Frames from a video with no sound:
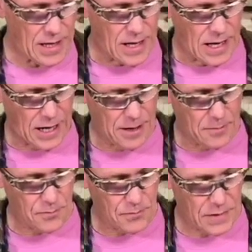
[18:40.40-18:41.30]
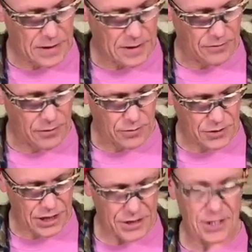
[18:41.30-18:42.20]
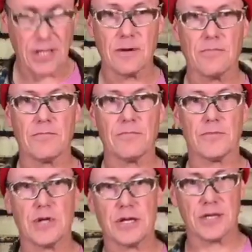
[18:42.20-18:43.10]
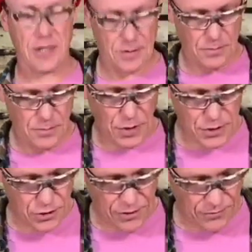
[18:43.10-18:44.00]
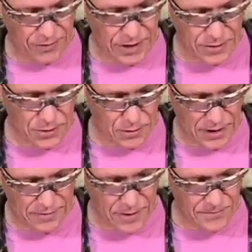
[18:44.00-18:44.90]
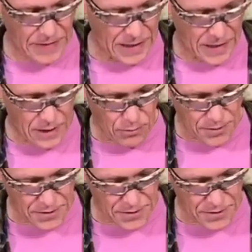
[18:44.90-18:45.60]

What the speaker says: If you're changing a puncture in the field or whatever, won't